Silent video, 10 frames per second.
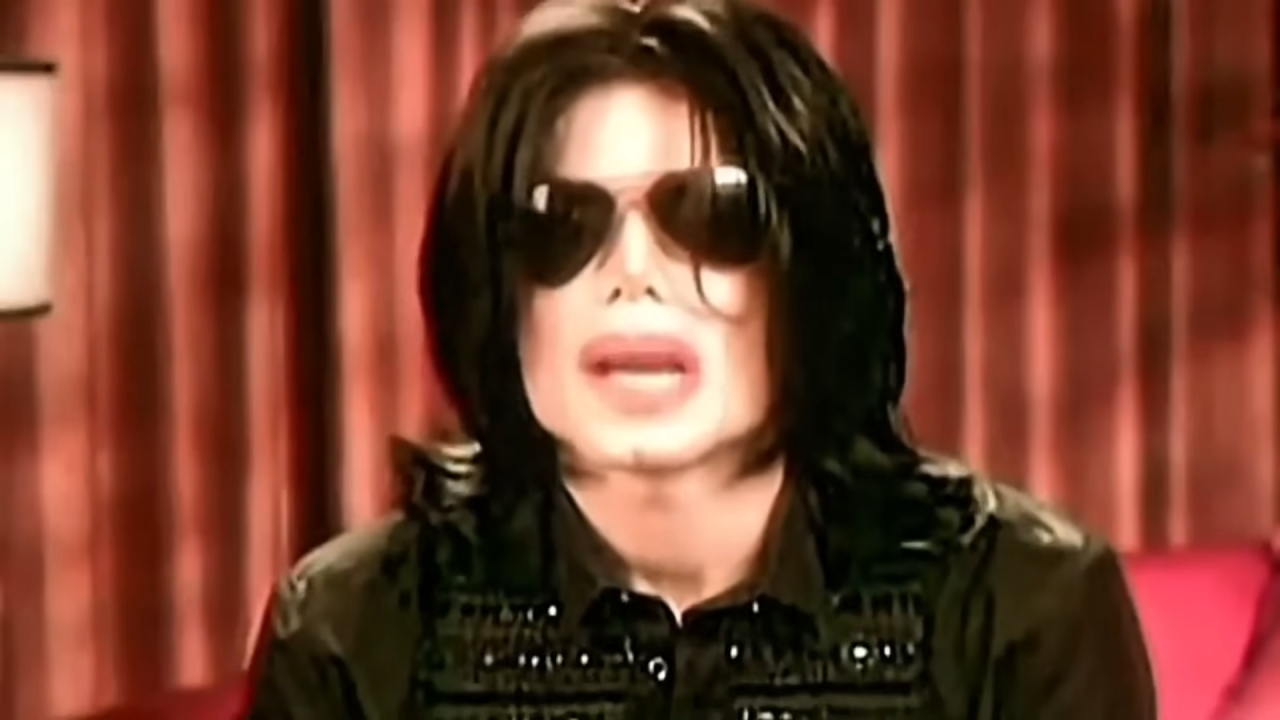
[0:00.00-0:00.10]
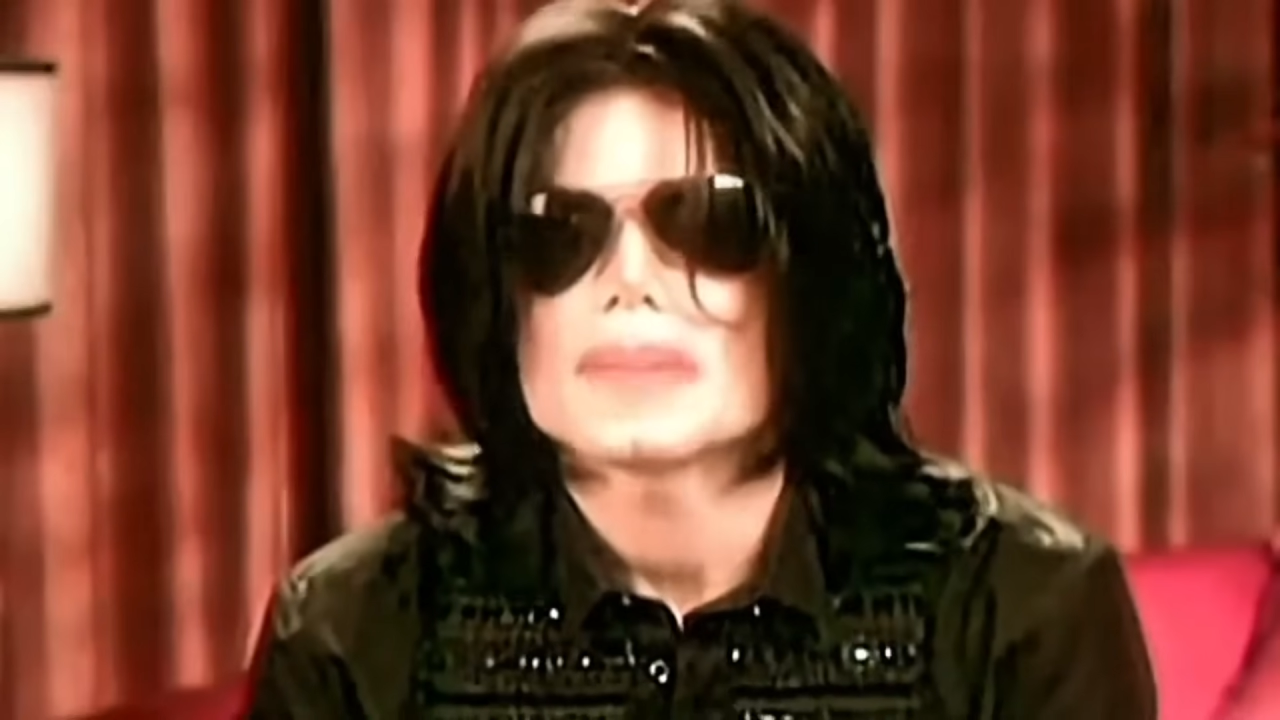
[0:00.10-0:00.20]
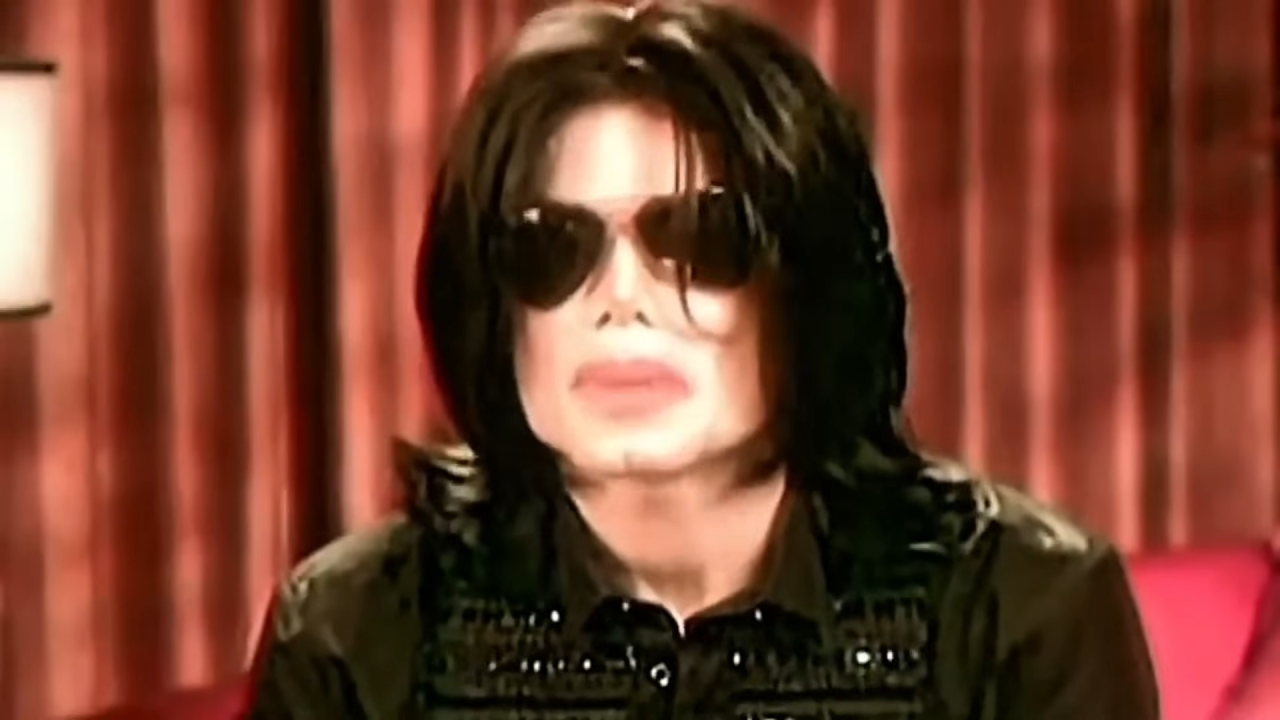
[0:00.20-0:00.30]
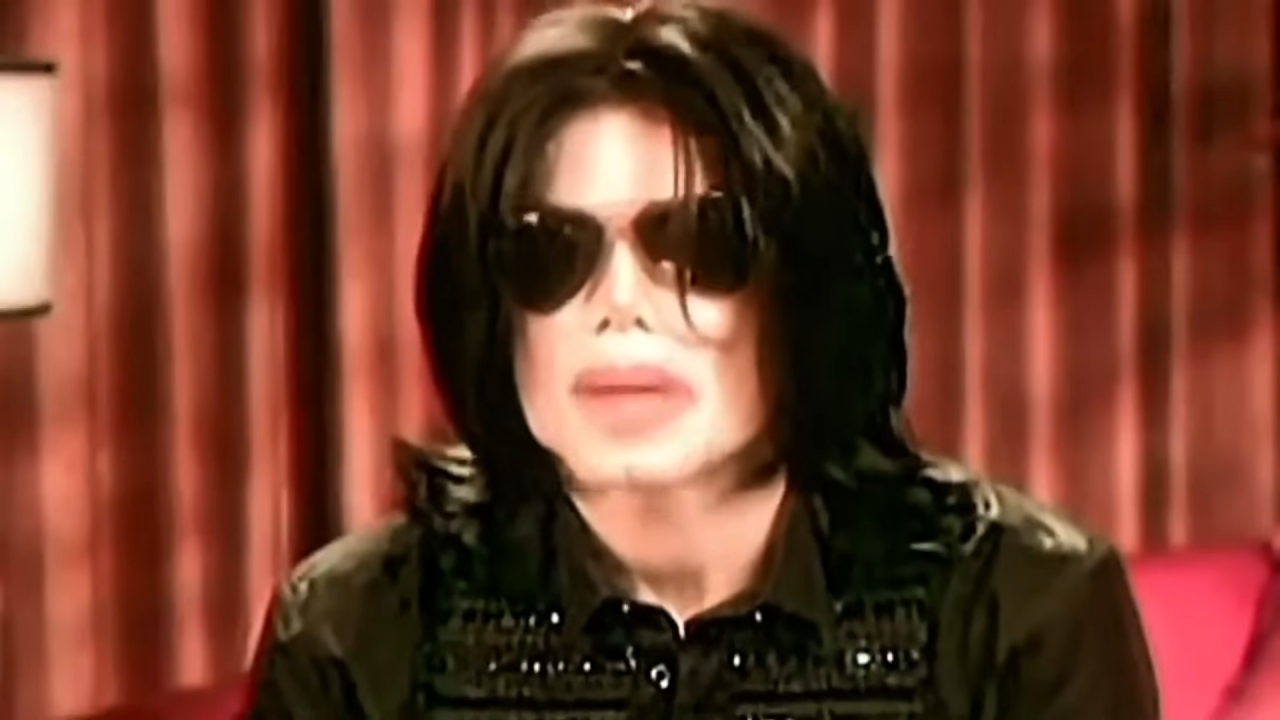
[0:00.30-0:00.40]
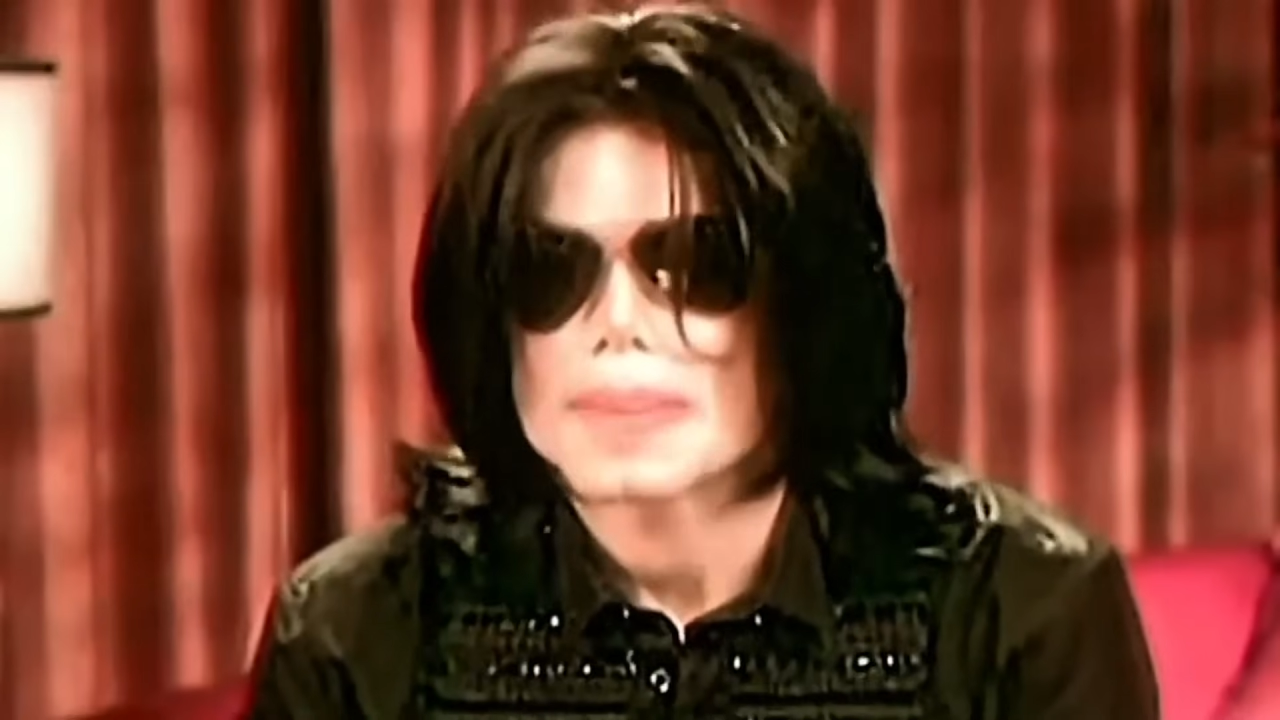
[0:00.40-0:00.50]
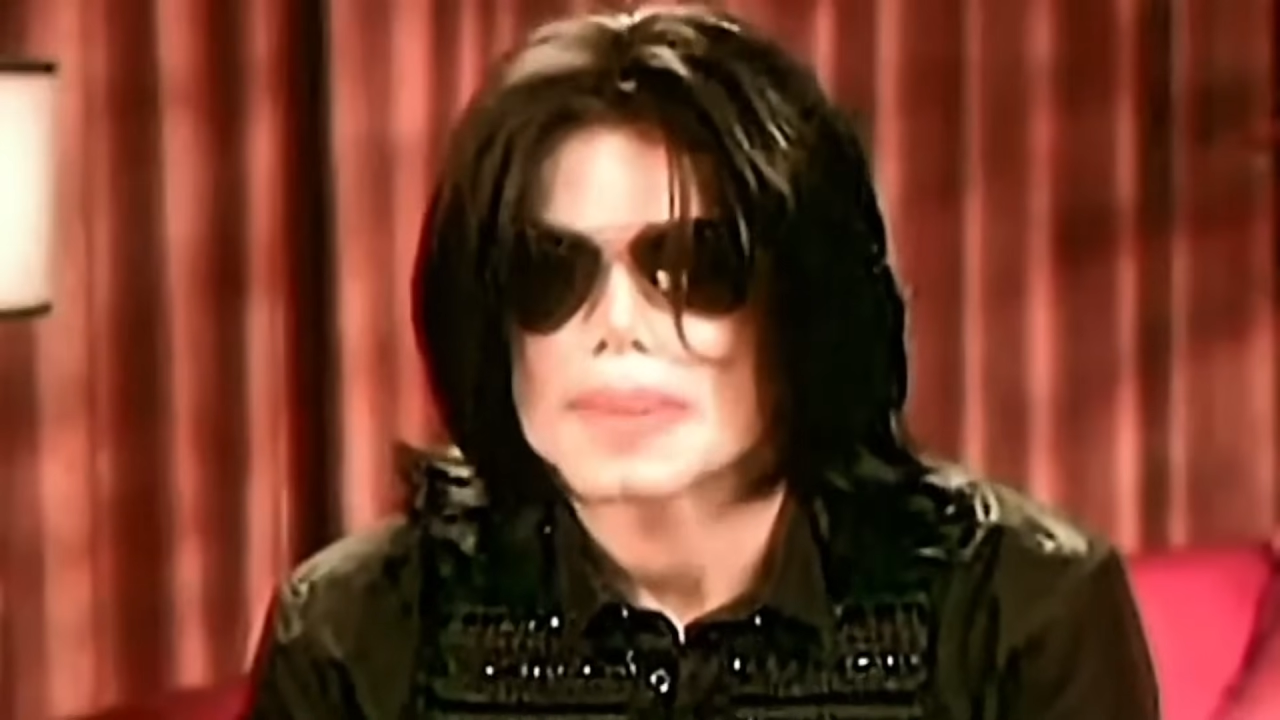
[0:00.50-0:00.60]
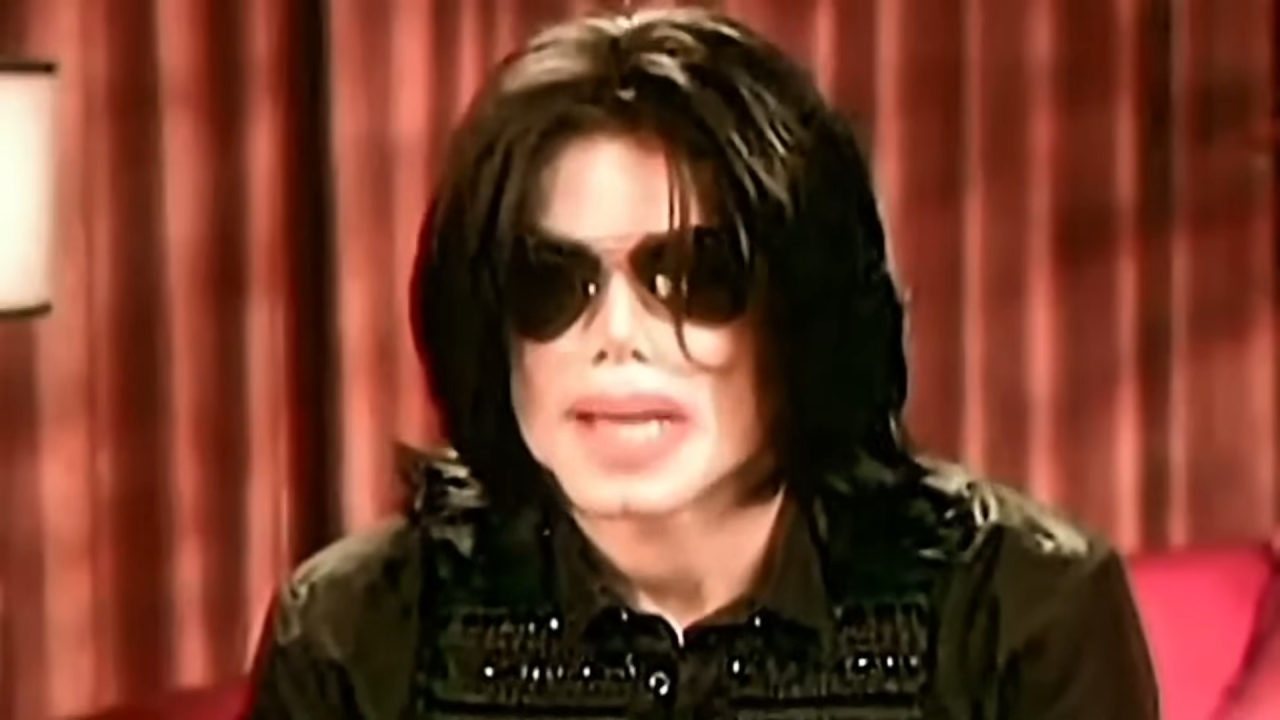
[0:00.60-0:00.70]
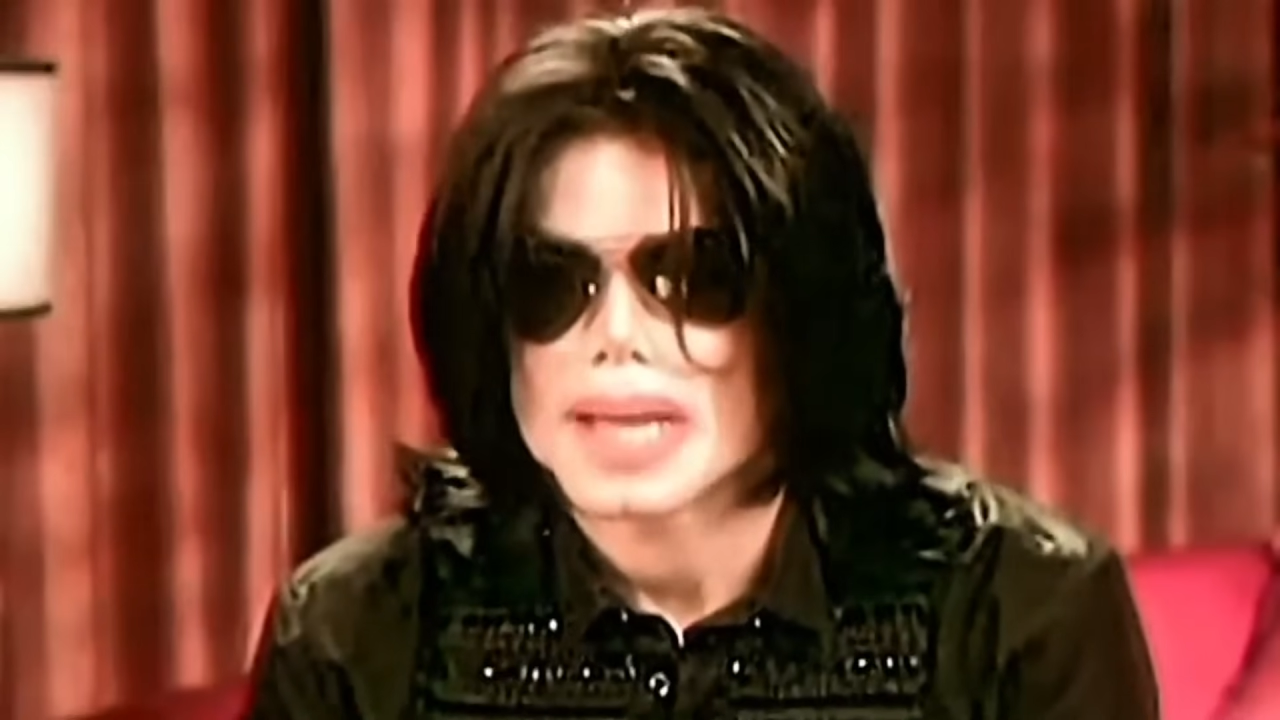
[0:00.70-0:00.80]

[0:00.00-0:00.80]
quietly